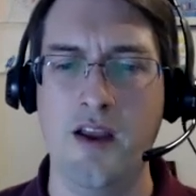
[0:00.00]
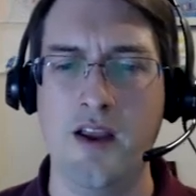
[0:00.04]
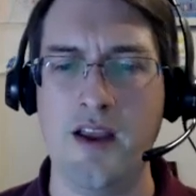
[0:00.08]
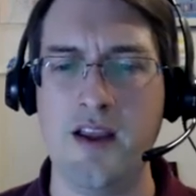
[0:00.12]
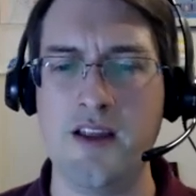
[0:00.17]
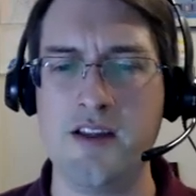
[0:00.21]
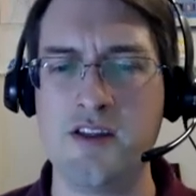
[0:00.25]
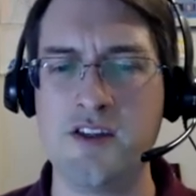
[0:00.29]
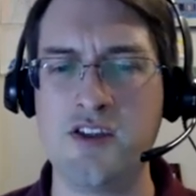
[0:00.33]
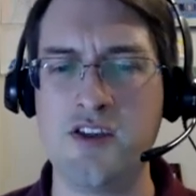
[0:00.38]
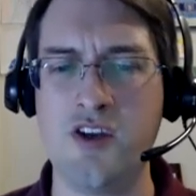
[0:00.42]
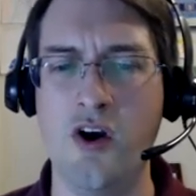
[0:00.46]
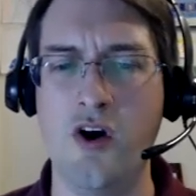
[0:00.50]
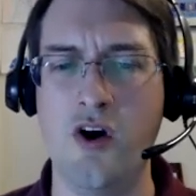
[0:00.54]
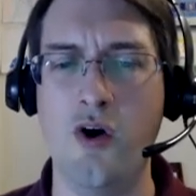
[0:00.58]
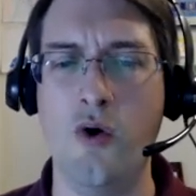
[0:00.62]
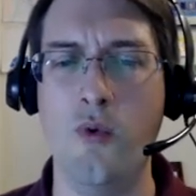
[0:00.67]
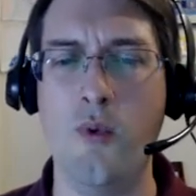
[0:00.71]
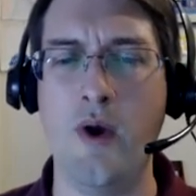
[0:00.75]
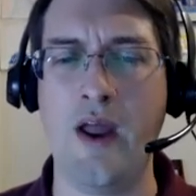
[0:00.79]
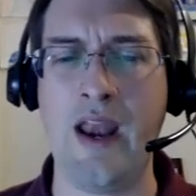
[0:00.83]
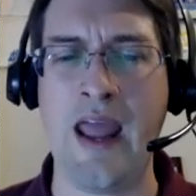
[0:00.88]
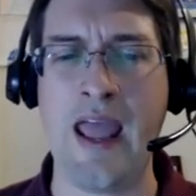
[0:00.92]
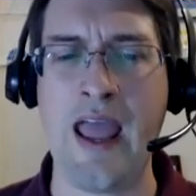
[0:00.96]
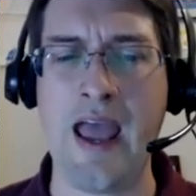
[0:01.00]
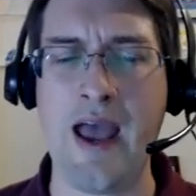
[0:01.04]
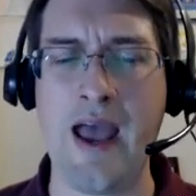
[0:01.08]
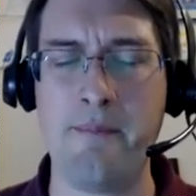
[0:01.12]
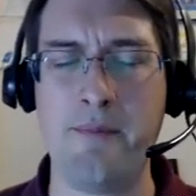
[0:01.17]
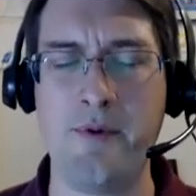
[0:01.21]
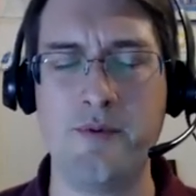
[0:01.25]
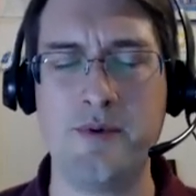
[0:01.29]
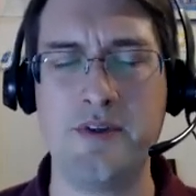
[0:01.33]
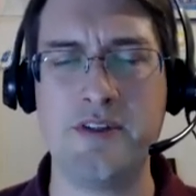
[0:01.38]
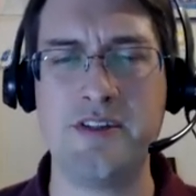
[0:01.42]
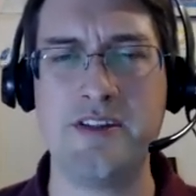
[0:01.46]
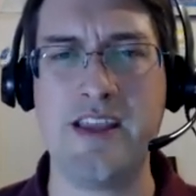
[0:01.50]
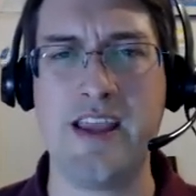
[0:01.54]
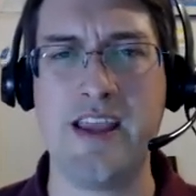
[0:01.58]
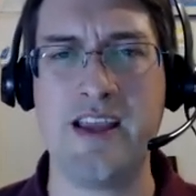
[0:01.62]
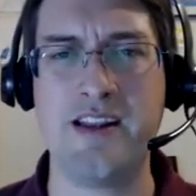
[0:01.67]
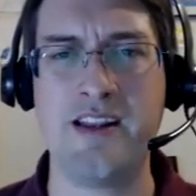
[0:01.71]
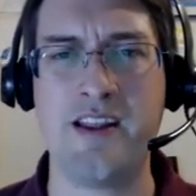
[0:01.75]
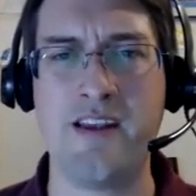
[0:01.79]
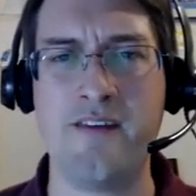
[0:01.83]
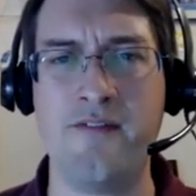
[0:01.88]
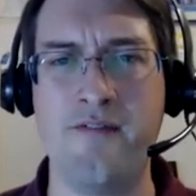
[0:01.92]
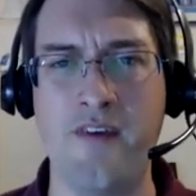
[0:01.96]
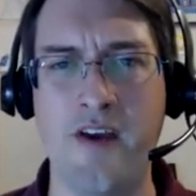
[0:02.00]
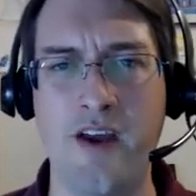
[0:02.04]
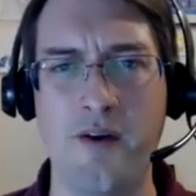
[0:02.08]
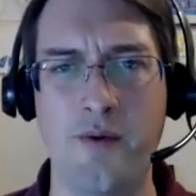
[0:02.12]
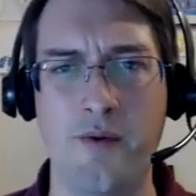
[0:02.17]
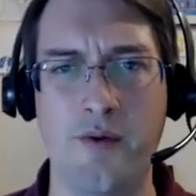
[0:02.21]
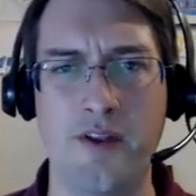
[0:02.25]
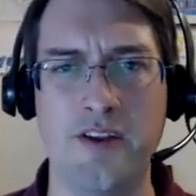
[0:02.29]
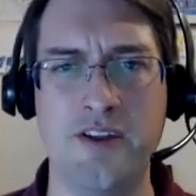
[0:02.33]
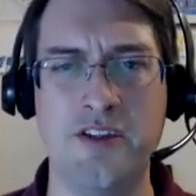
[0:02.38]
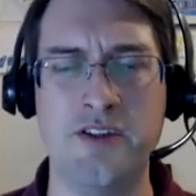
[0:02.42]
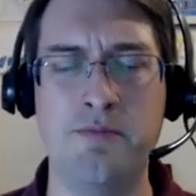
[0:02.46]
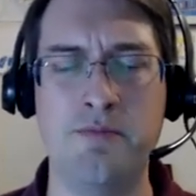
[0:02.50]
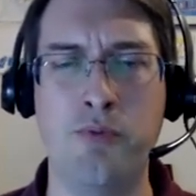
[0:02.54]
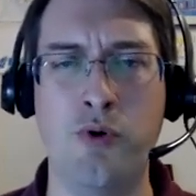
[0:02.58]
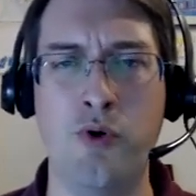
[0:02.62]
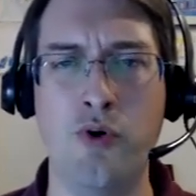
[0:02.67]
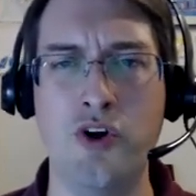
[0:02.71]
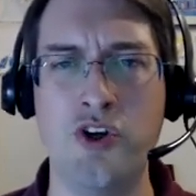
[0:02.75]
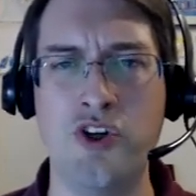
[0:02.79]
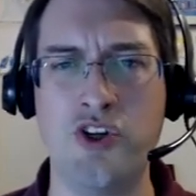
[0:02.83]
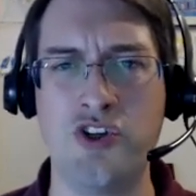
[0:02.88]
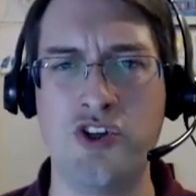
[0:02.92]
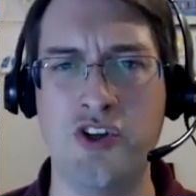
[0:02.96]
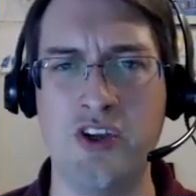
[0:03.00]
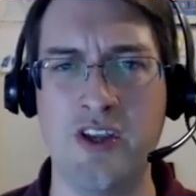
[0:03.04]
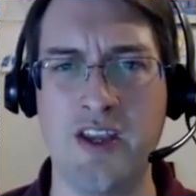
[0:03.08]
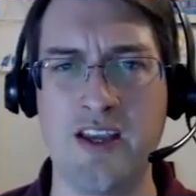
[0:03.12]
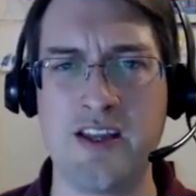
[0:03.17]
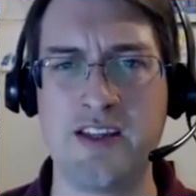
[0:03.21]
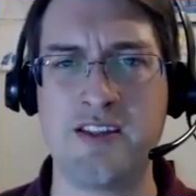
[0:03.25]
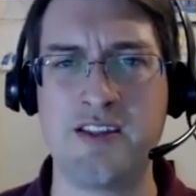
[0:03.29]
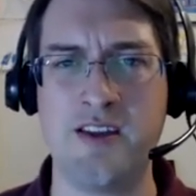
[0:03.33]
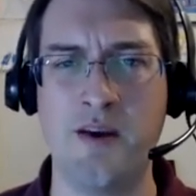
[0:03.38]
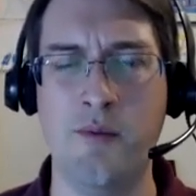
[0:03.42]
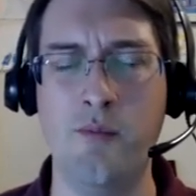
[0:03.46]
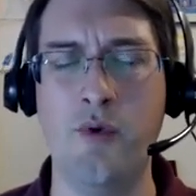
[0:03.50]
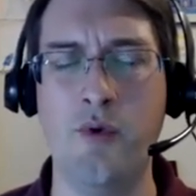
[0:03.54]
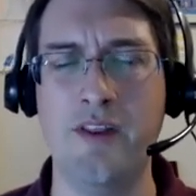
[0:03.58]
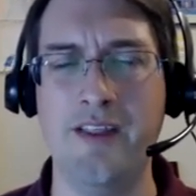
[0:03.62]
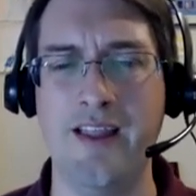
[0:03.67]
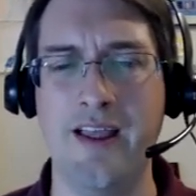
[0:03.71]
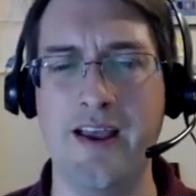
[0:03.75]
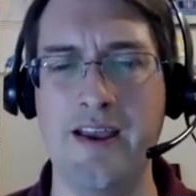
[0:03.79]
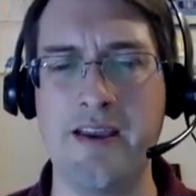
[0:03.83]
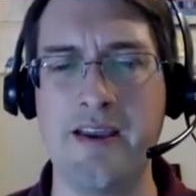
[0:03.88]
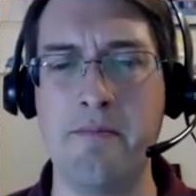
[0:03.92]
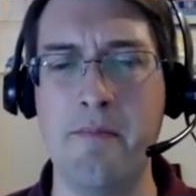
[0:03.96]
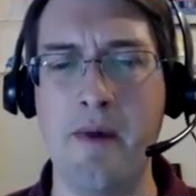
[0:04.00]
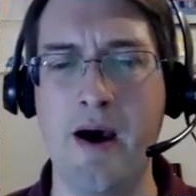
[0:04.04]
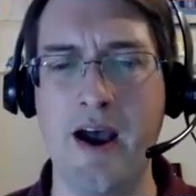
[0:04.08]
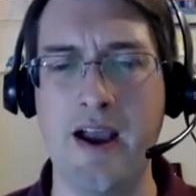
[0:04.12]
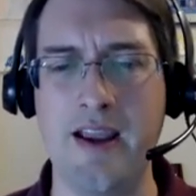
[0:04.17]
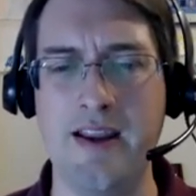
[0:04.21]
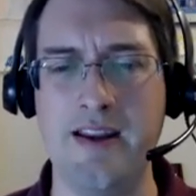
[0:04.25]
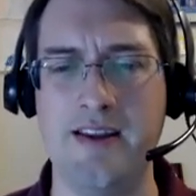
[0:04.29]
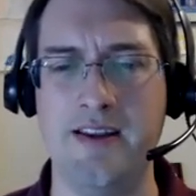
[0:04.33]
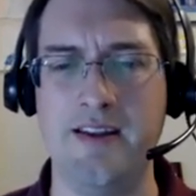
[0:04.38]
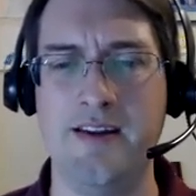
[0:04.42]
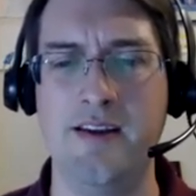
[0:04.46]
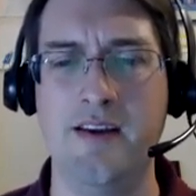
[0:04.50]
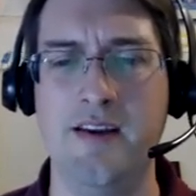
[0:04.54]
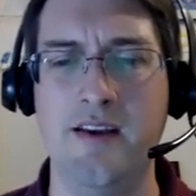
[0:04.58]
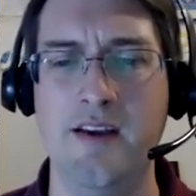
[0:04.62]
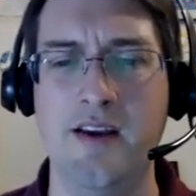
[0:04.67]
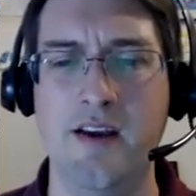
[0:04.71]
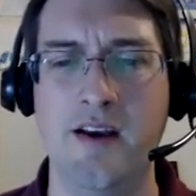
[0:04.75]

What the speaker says: And so what happened was the Anti-Federalists pushed to get someone like-minded